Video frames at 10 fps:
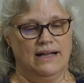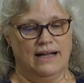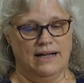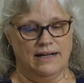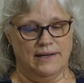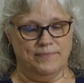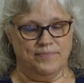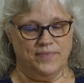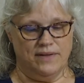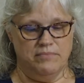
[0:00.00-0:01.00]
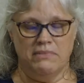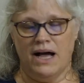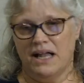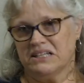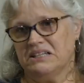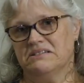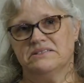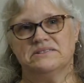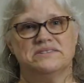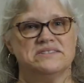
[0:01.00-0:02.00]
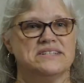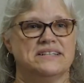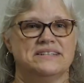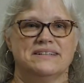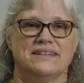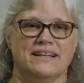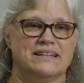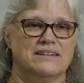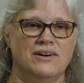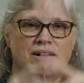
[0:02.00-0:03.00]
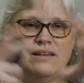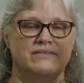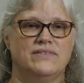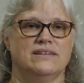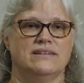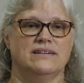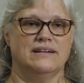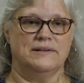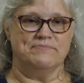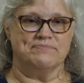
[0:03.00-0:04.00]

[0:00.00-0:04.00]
the molecules, and like all of the